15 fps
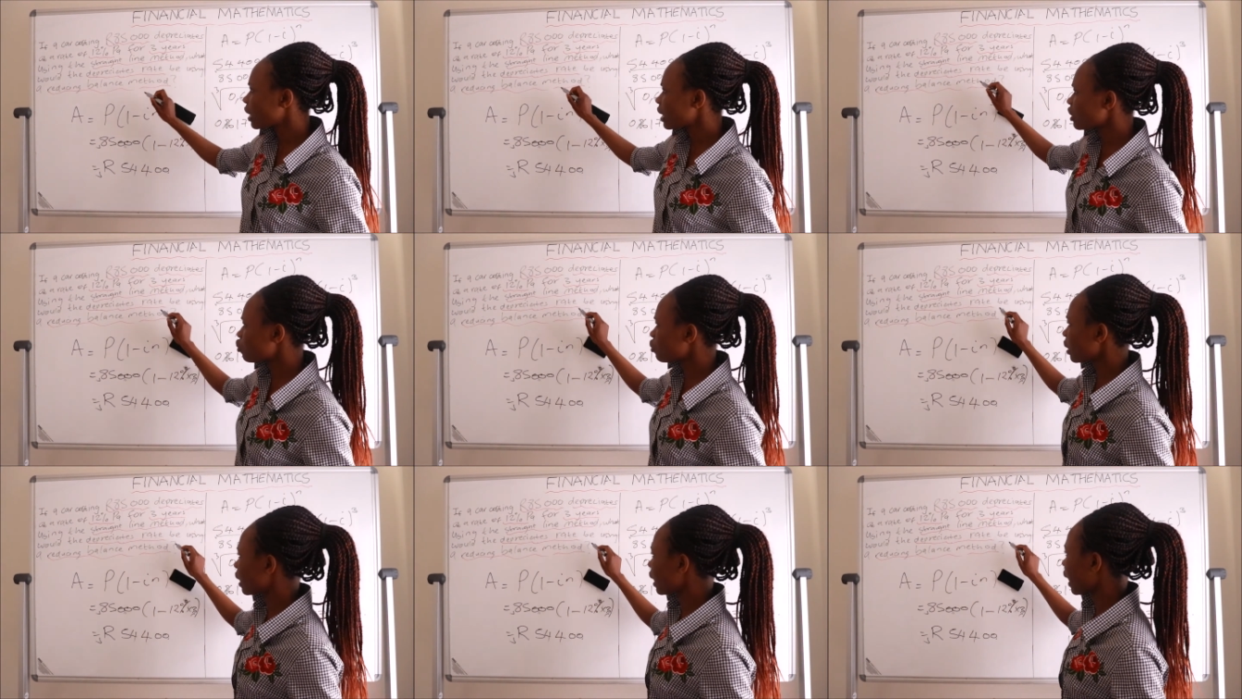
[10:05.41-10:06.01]
the
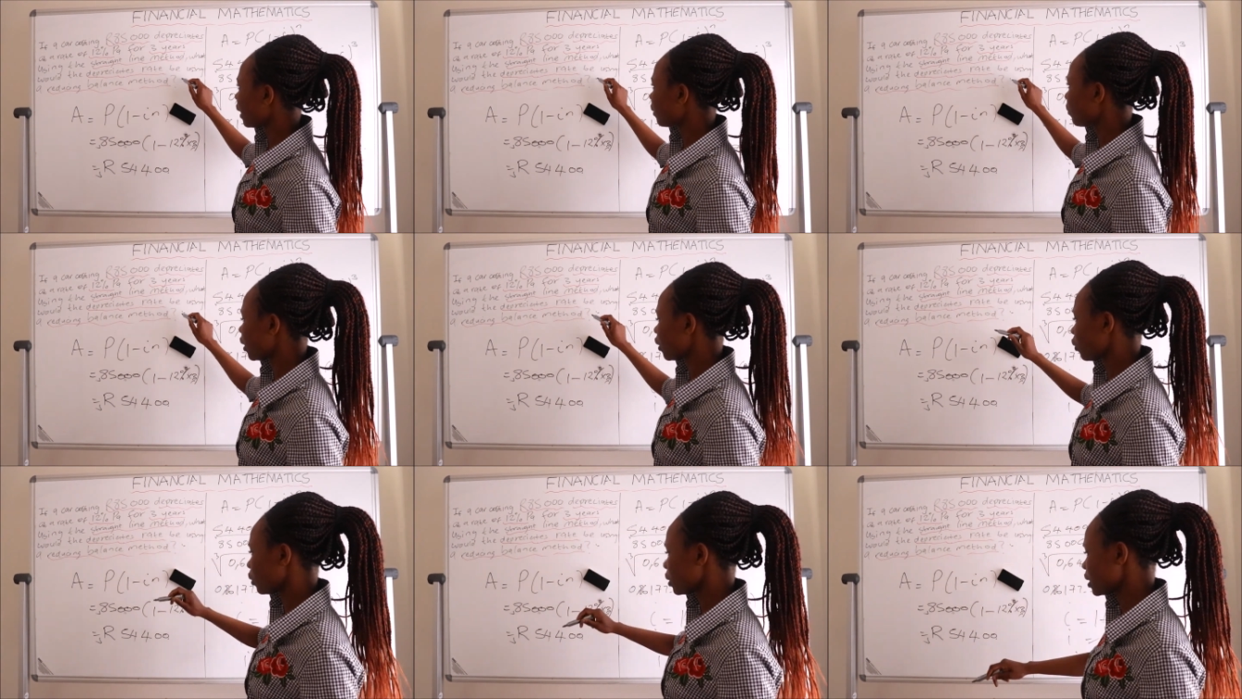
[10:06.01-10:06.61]
straight line
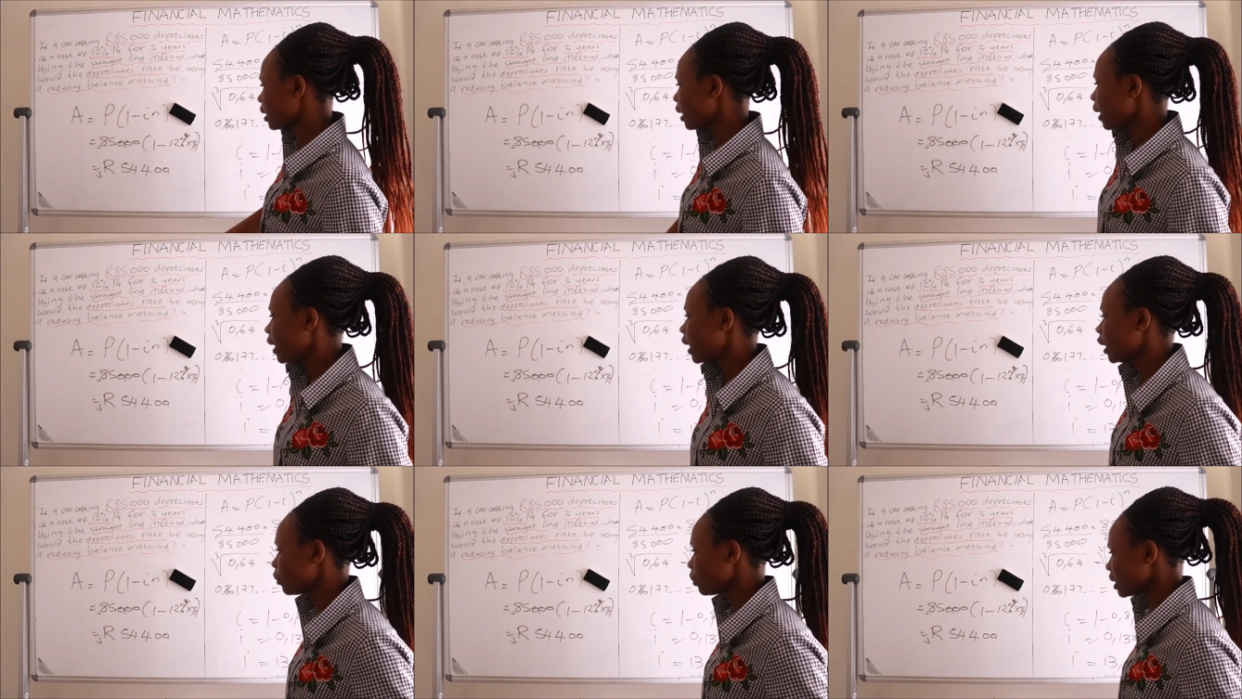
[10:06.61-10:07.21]
method,
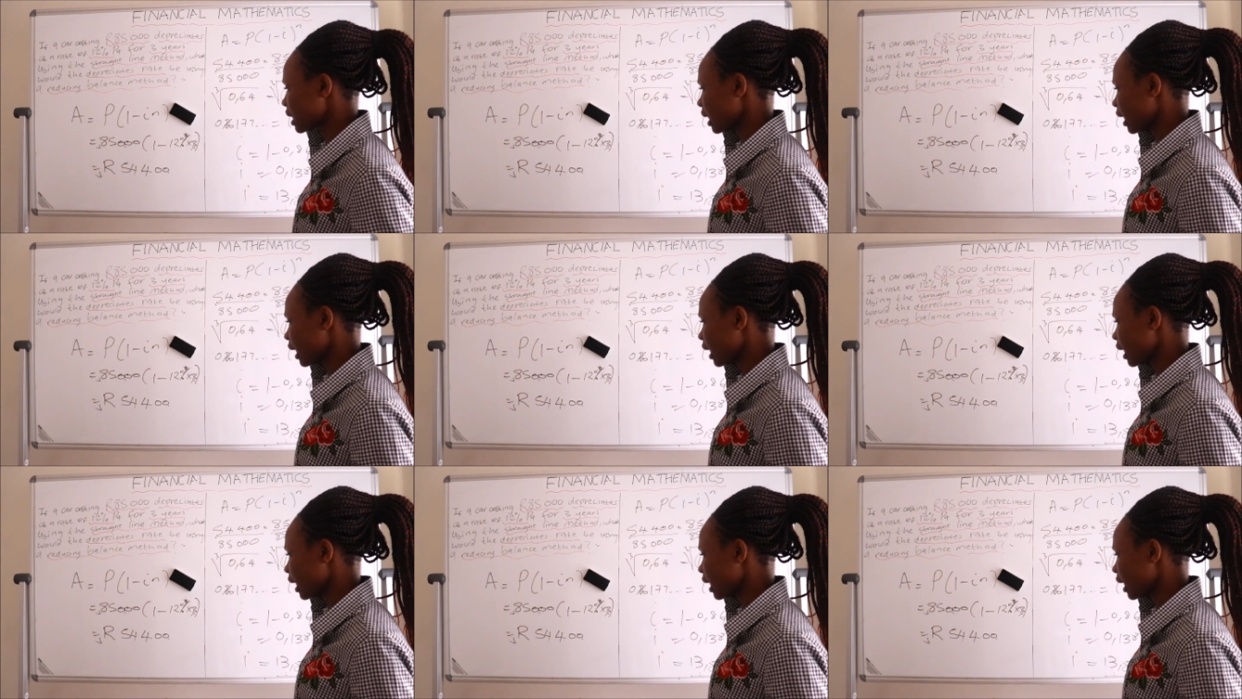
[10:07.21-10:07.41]
it was